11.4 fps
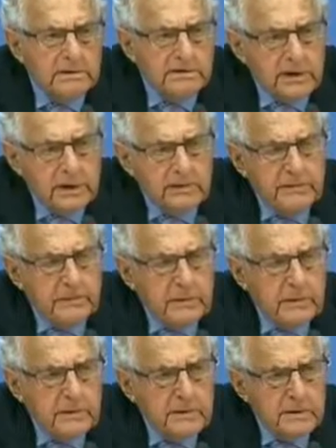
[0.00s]
to see
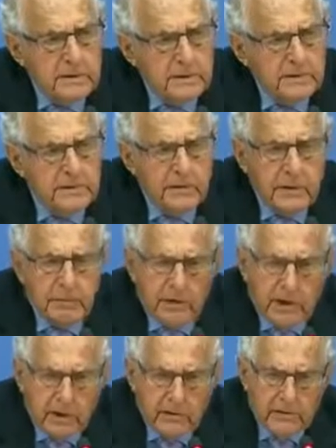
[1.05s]
for
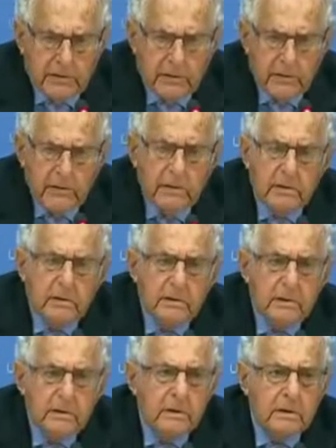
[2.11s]
themselves
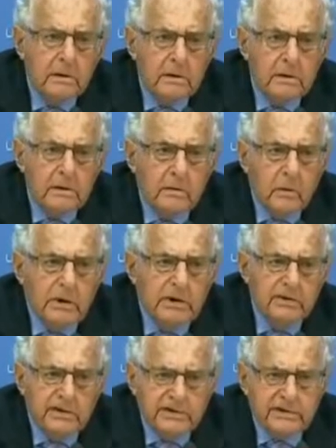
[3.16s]
what
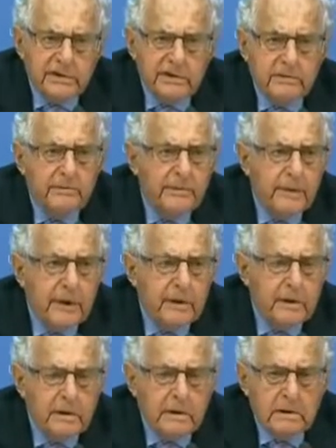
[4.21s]
existed,
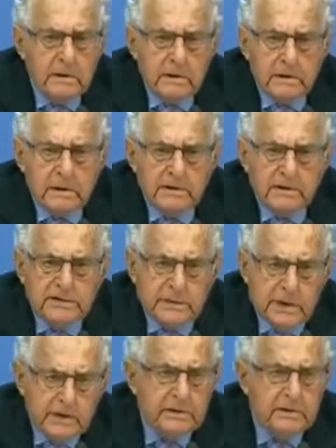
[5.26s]
to
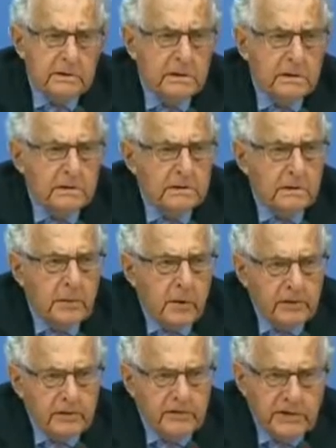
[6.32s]
speak to
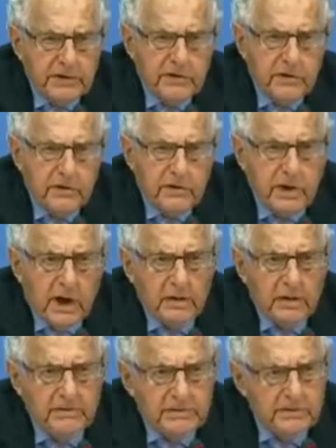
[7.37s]
both officials and
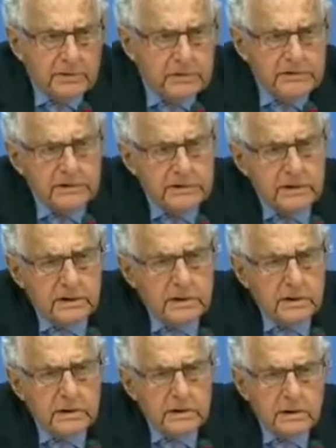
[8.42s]
non-officials,
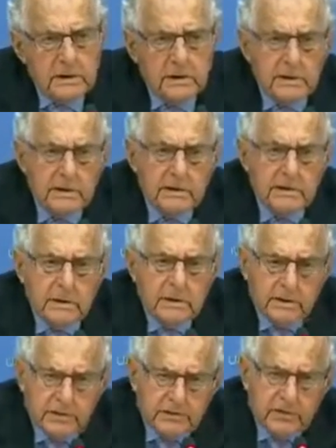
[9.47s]

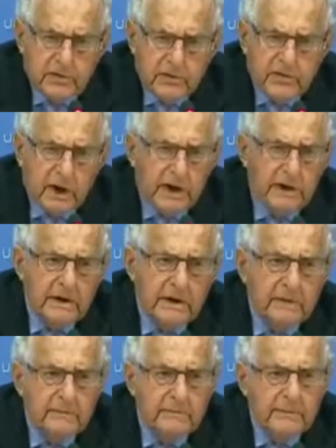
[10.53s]
civil
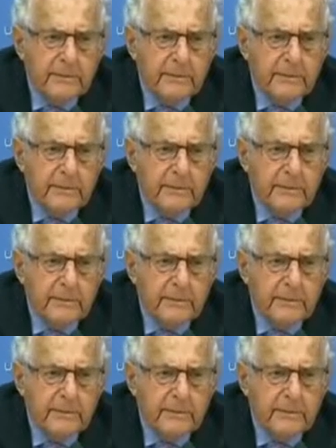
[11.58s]
society,